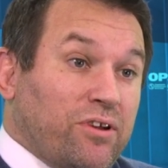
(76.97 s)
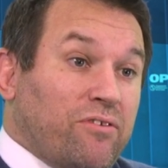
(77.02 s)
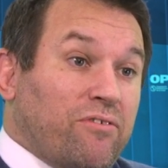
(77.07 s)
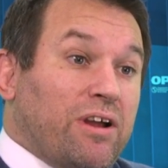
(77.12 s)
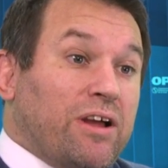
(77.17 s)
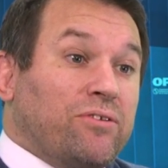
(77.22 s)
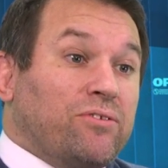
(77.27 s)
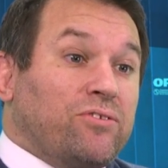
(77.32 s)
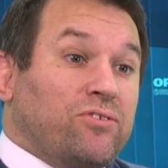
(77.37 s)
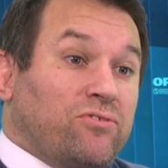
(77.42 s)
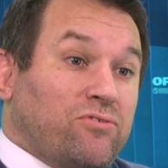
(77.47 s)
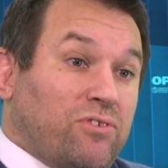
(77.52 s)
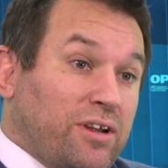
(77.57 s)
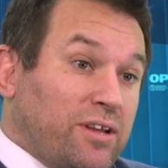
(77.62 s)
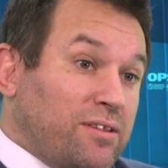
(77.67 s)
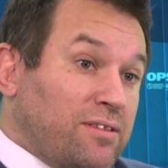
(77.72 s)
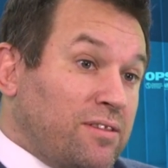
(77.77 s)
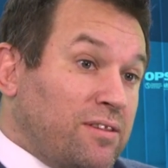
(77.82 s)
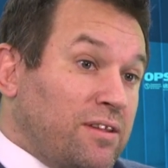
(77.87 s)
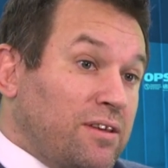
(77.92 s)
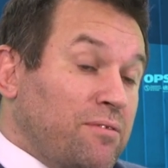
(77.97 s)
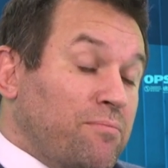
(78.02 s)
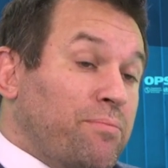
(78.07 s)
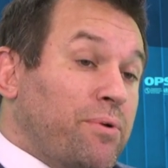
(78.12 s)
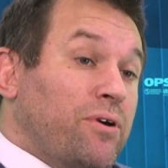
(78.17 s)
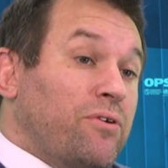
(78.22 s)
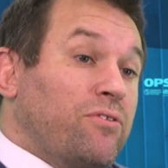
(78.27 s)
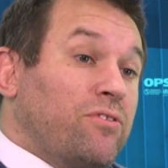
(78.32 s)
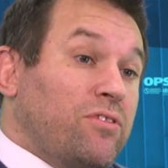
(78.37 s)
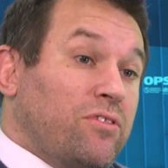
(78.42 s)
around strengthening
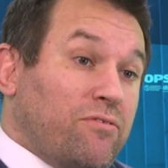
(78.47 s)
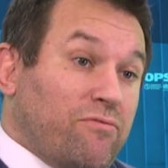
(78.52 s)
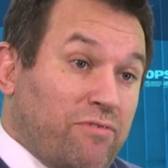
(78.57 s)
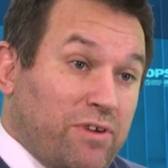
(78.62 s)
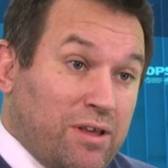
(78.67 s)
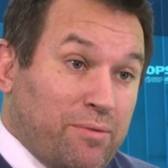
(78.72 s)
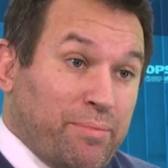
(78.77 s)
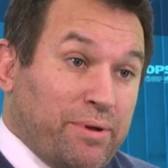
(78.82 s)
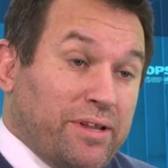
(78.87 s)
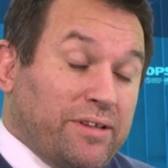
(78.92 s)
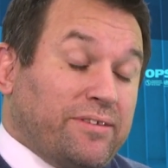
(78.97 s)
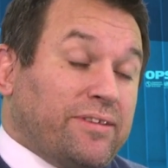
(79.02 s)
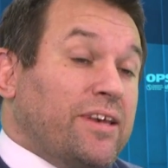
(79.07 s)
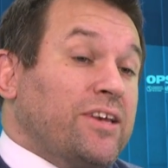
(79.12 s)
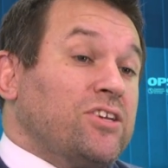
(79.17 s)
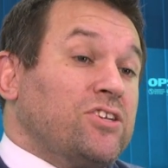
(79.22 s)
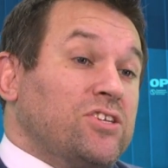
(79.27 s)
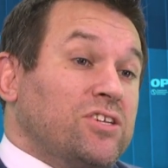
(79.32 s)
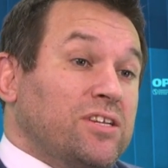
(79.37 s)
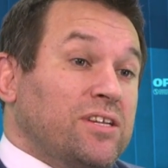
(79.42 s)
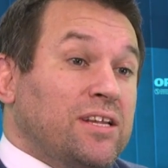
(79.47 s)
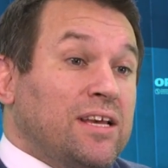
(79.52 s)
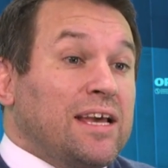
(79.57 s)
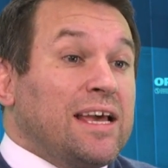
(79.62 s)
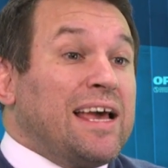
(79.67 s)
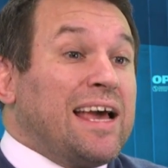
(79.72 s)
both the rehabilitation